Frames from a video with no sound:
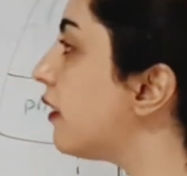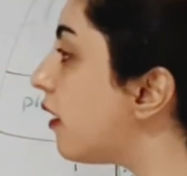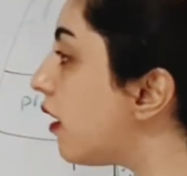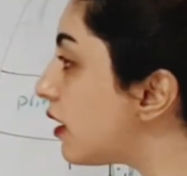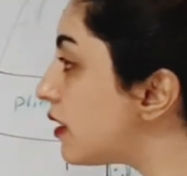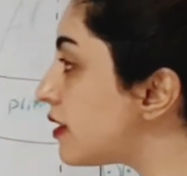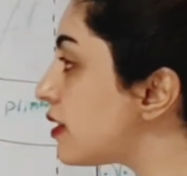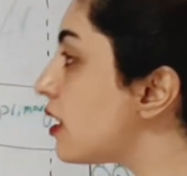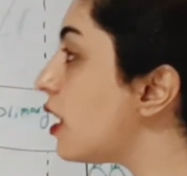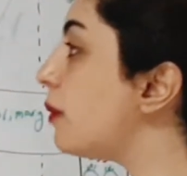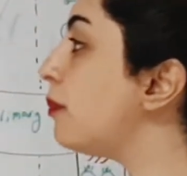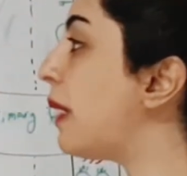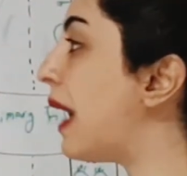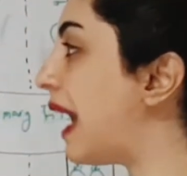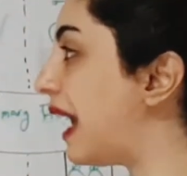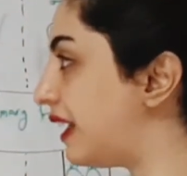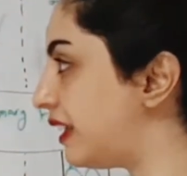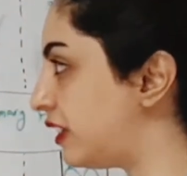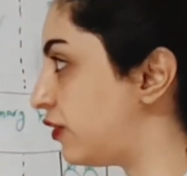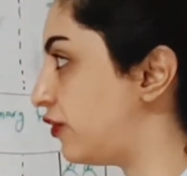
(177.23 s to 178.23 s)
are some
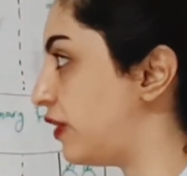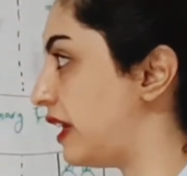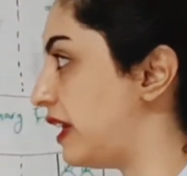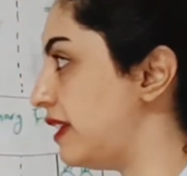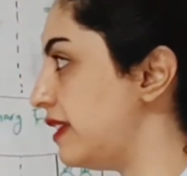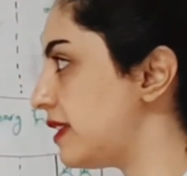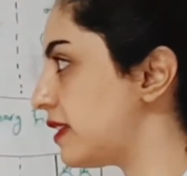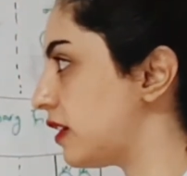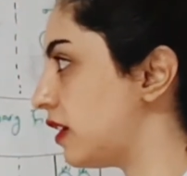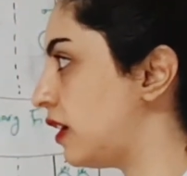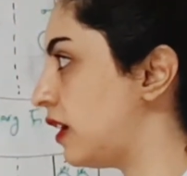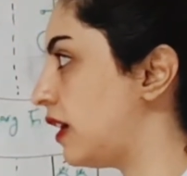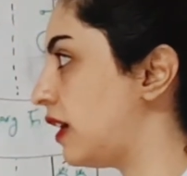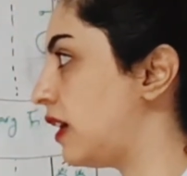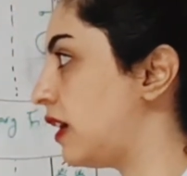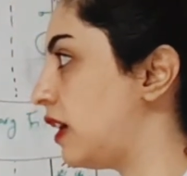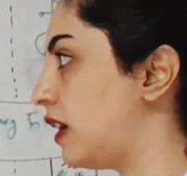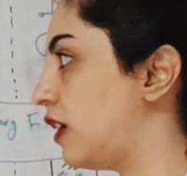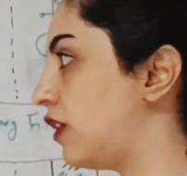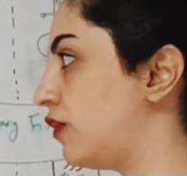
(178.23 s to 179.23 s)
pathways,
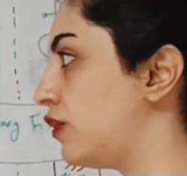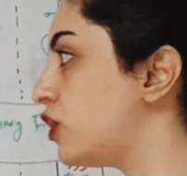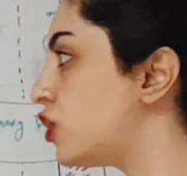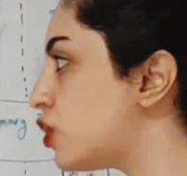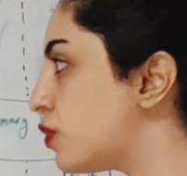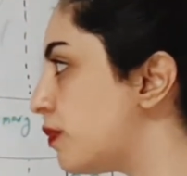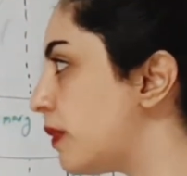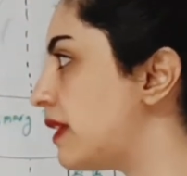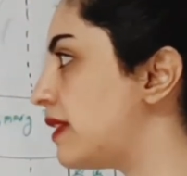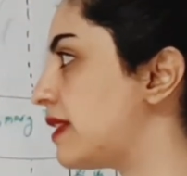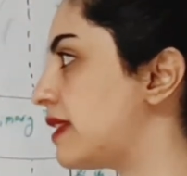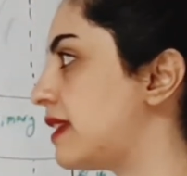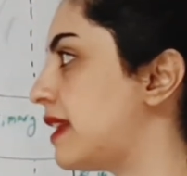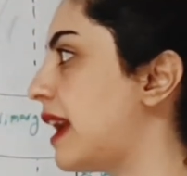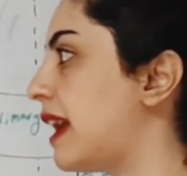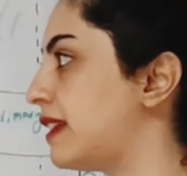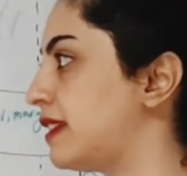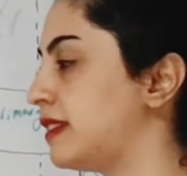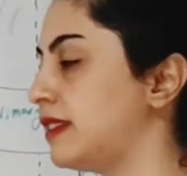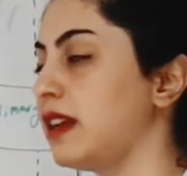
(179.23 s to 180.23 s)
which means
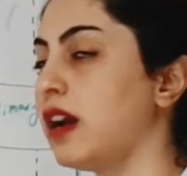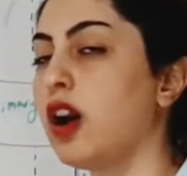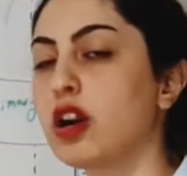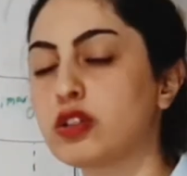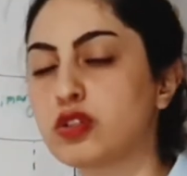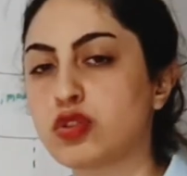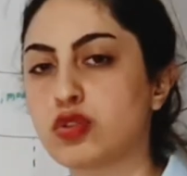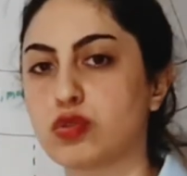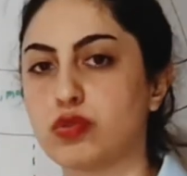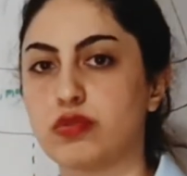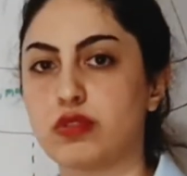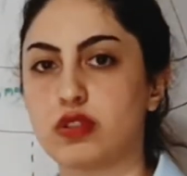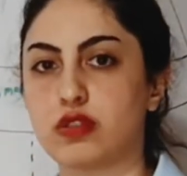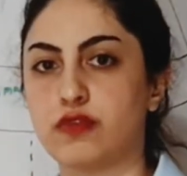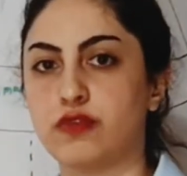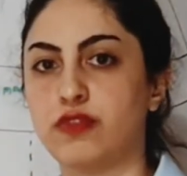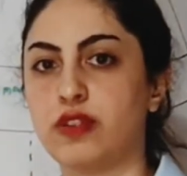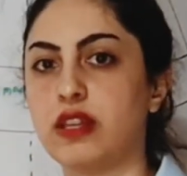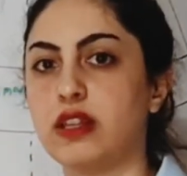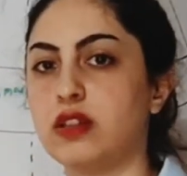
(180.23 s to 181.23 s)
that the
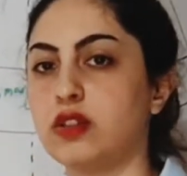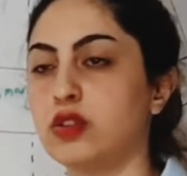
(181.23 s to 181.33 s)
axons will